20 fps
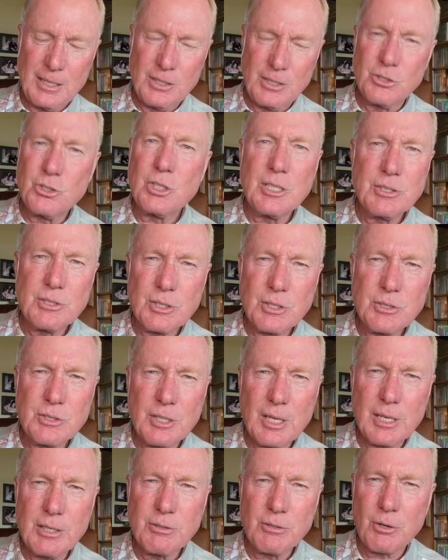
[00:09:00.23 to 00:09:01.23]
Jesus
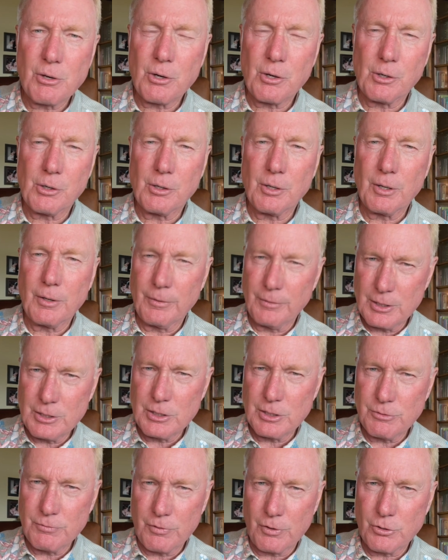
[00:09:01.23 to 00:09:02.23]
said to her, this
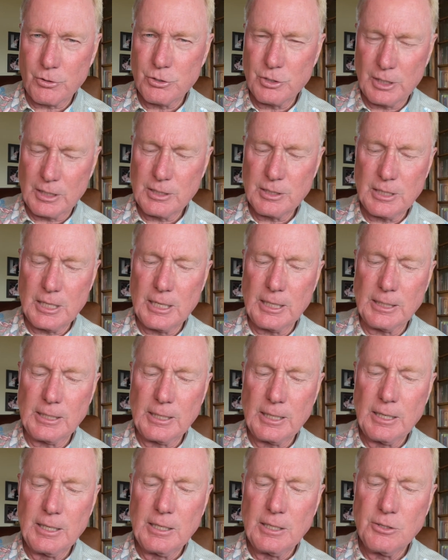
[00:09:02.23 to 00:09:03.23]
is verse 16,
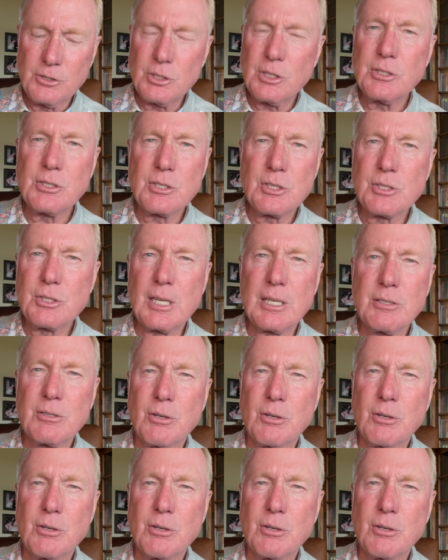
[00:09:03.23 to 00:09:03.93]
Jesus said